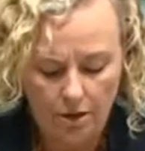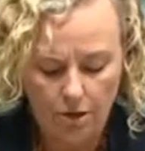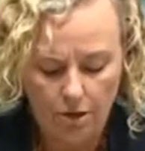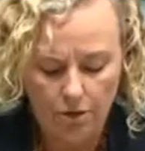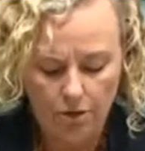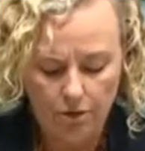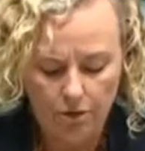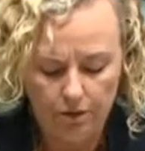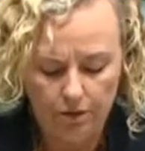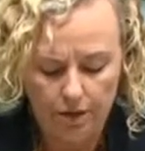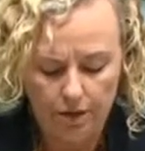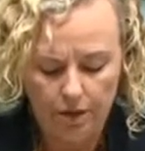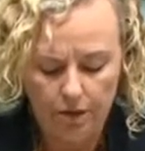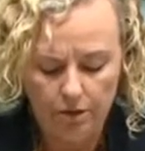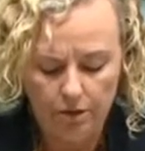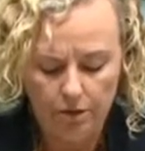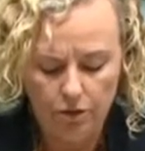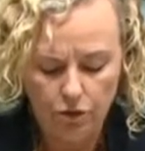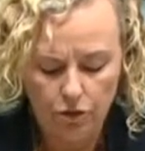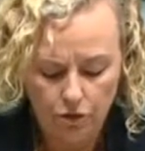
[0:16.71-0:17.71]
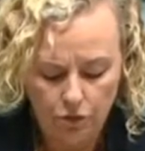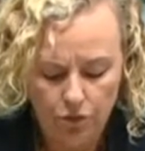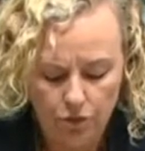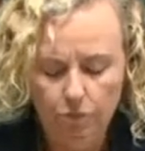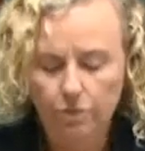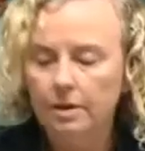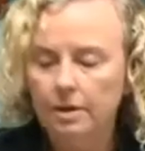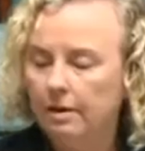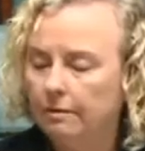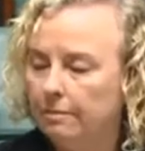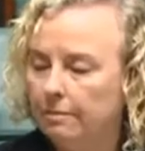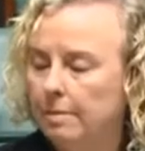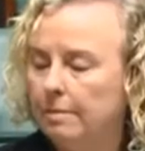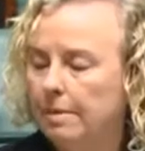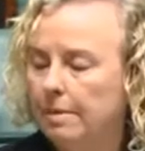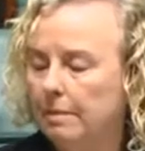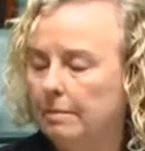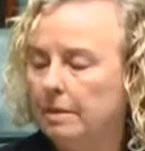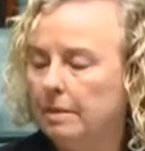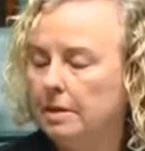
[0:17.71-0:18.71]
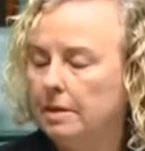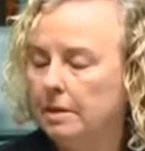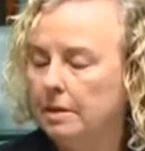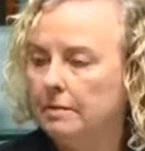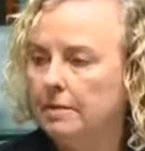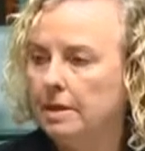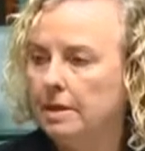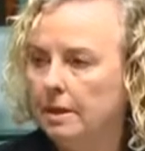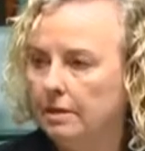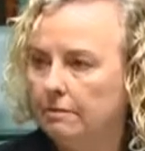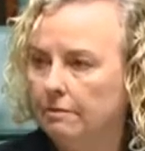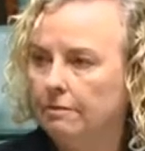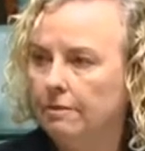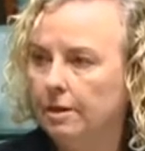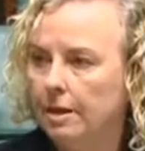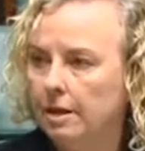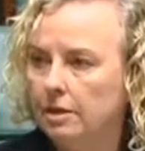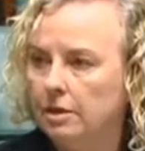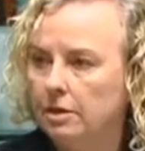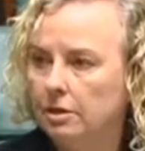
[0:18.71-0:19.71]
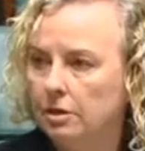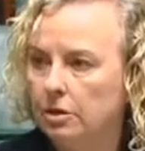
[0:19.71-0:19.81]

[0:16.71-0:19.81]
only two government members have seen fit